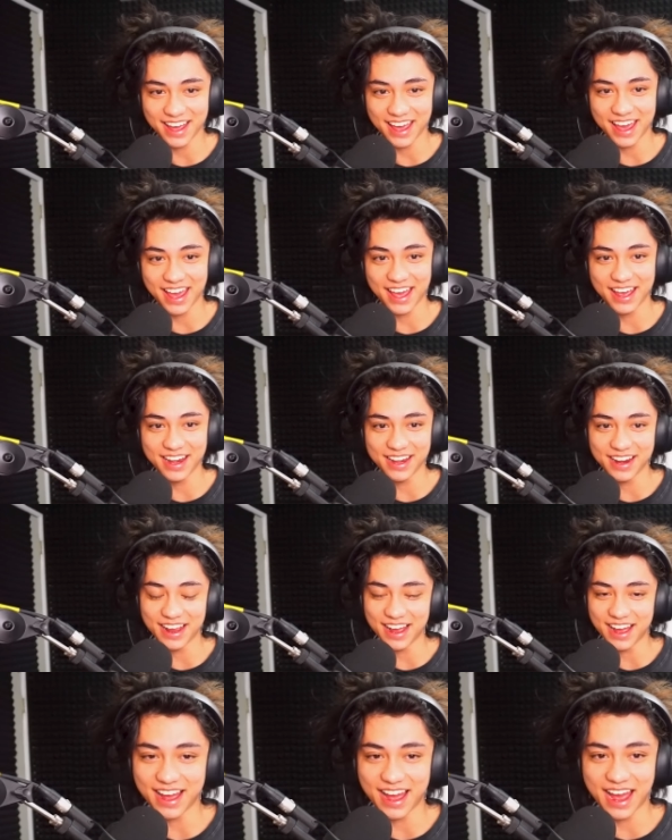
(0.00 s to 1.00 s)
and
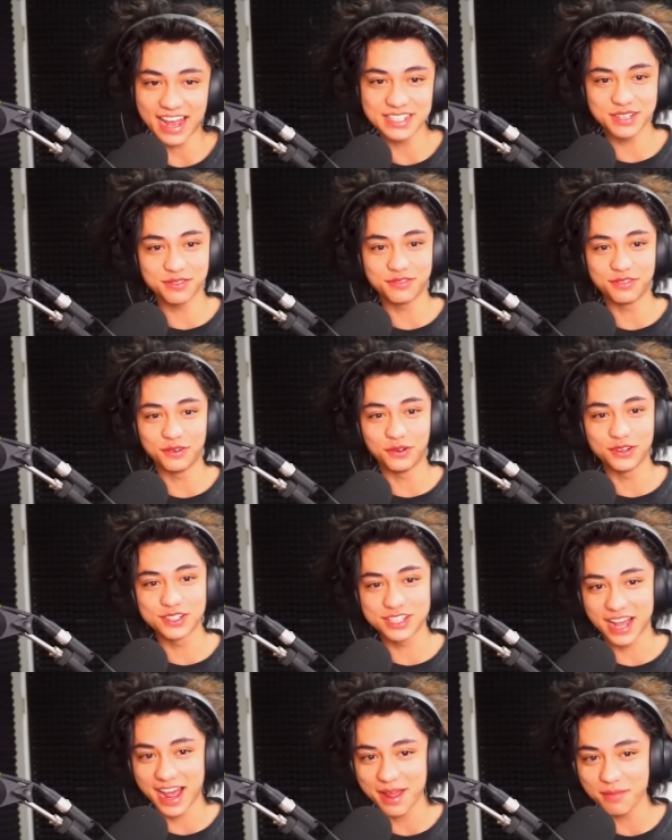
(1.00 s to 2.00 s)
as a
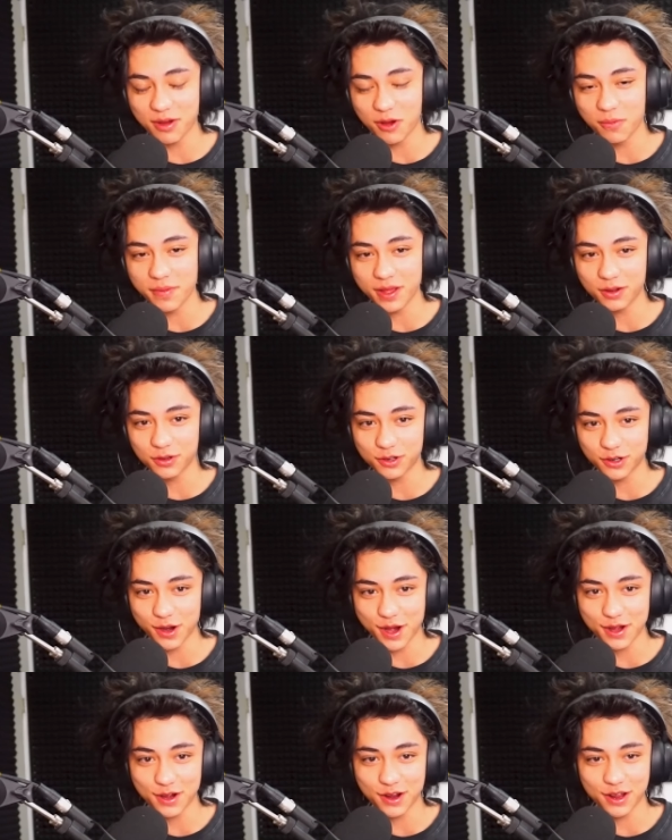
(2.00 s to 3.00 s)
full-time Omegle
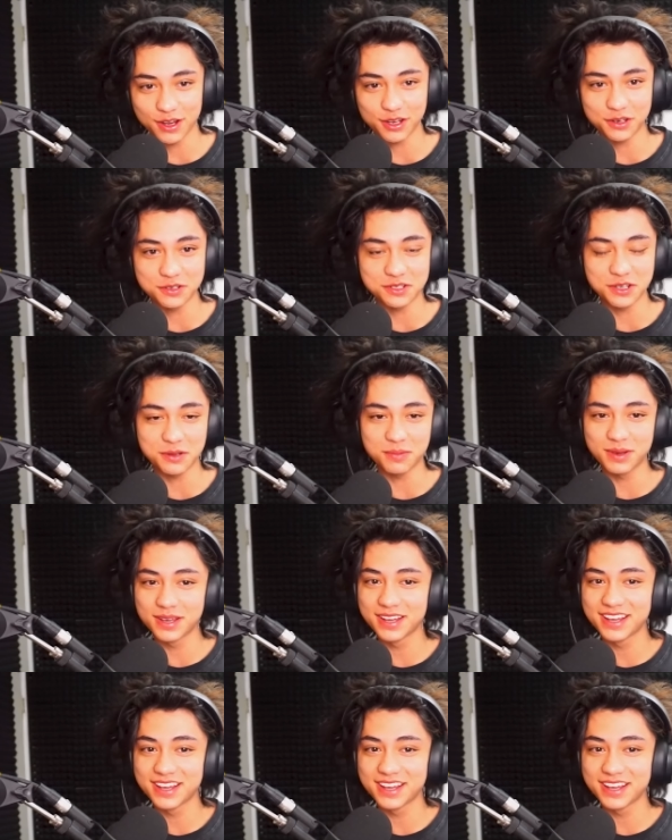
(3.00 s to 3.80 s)
creator on YouTube,